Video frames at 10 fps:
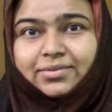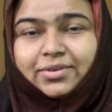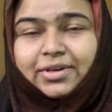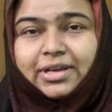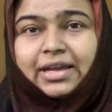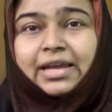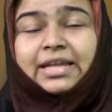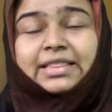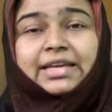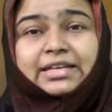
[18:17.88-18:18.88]
Okay.
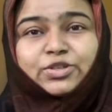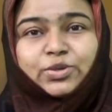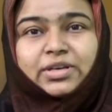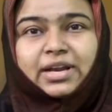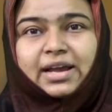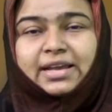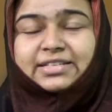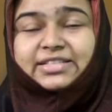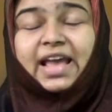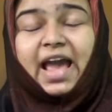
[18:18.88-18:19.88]
Tintunna
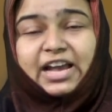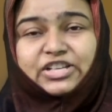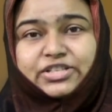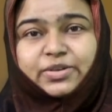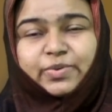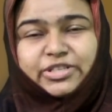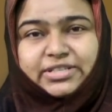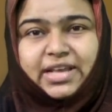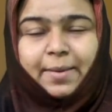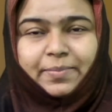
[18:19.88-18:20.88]
is the action which
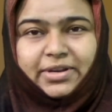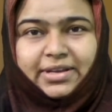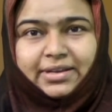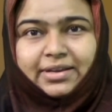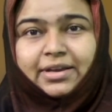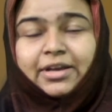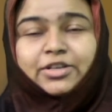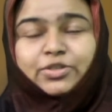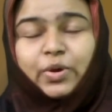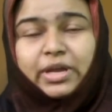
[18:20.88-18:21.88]
is happening.
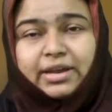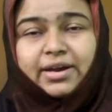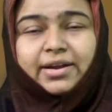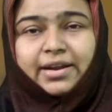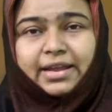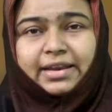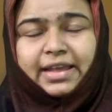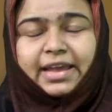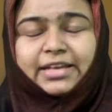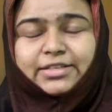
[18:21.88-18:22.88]
So here in
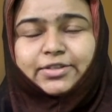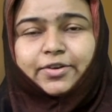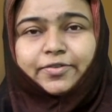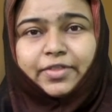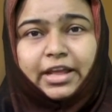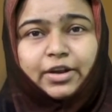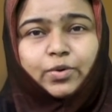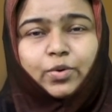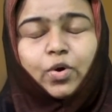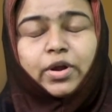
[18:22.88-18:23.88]
case of
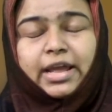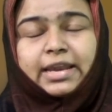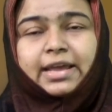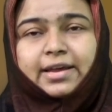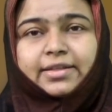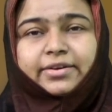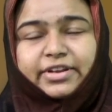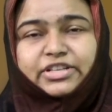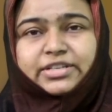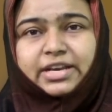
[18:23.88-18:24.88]
Telugu or any other
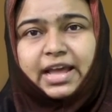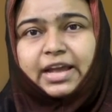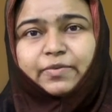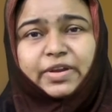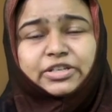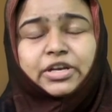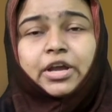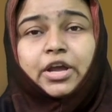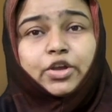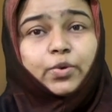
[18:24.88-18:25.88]
regional language,
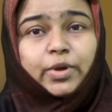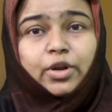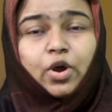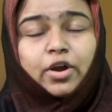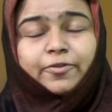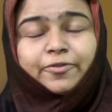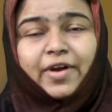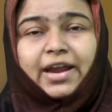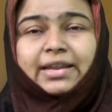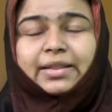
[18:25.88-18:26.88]
you will not
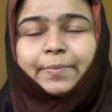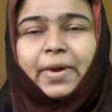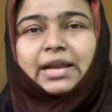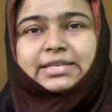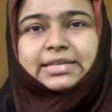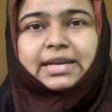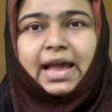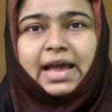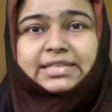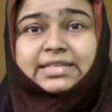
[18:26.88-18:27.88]
find the pattern
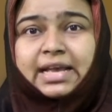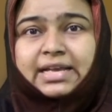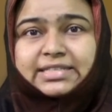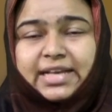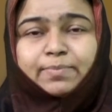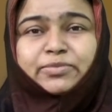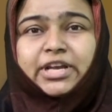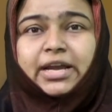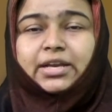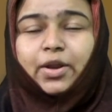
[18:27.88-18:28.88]
as
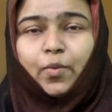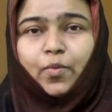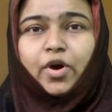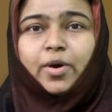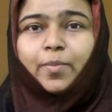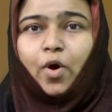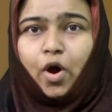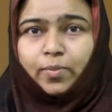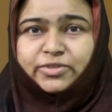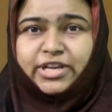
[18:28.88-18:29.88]
subject, verb,
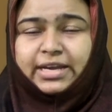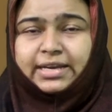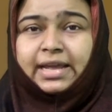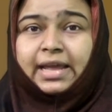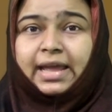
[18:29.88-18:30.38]
object,